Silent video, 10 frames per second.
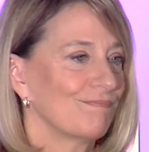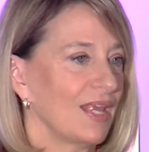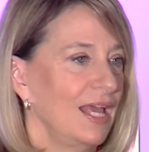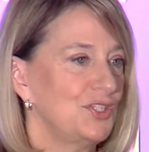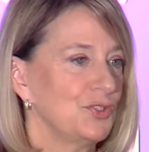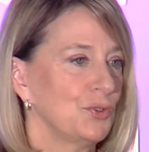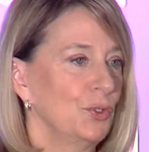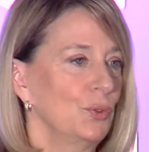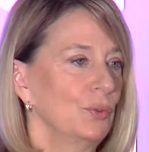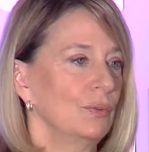it's
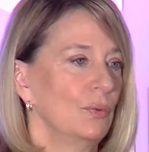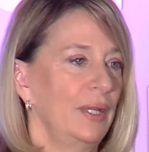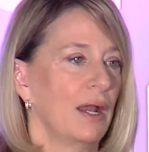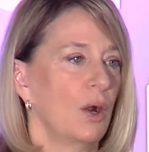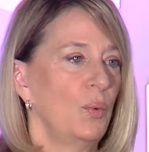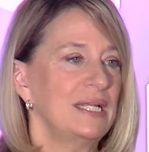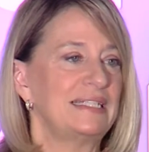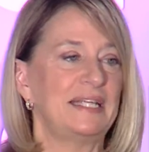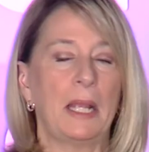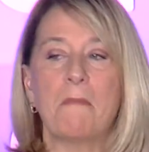true, we are
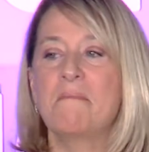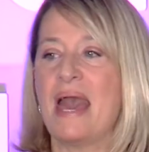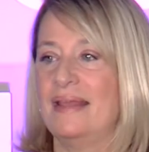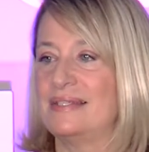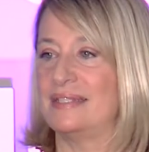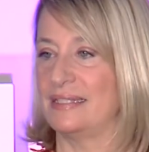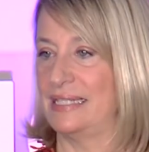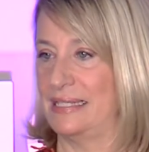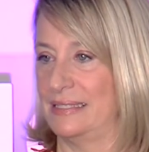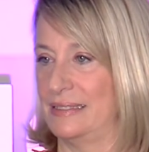witnessing many
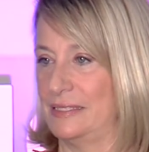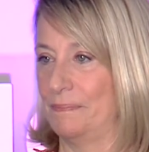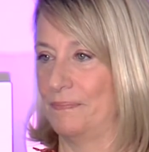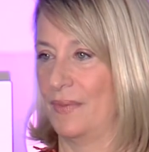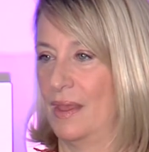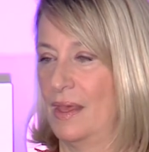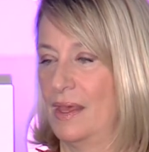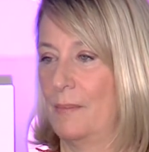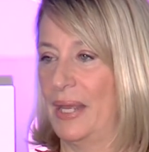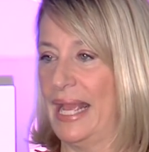successes,
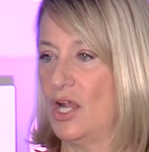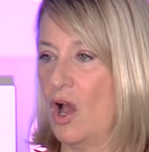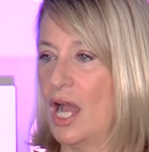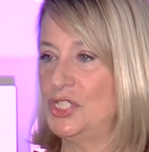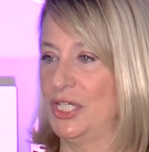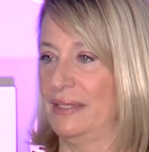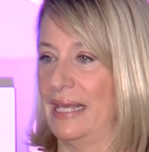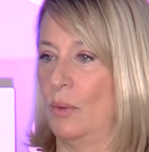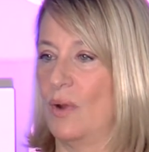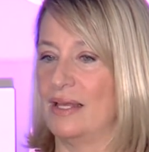but I caution
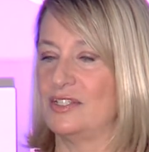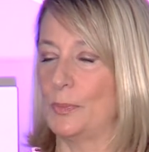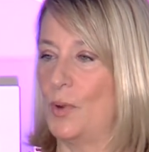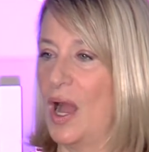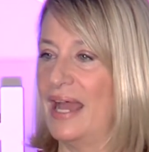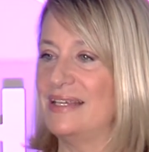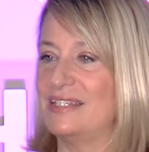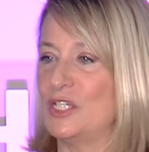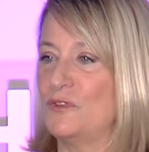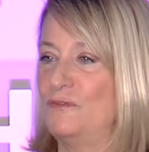that while
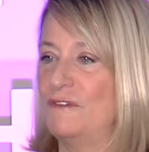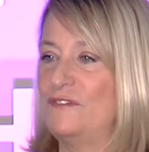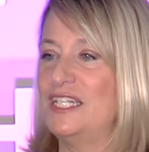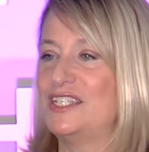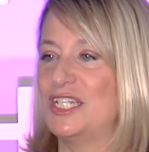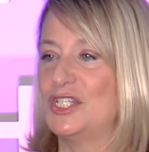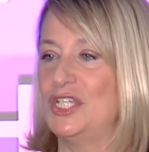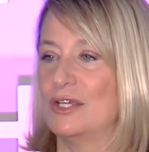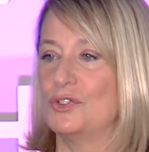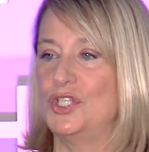Surprise is 56
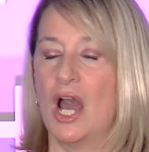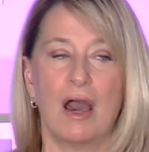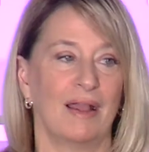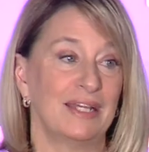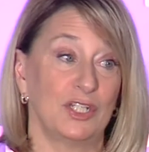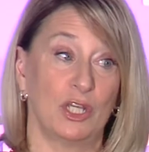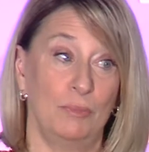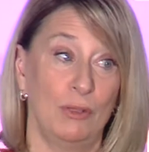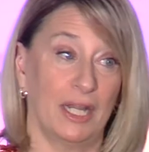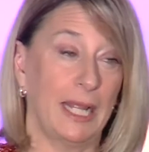years young as a
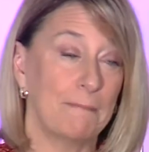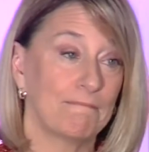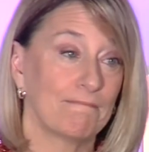community,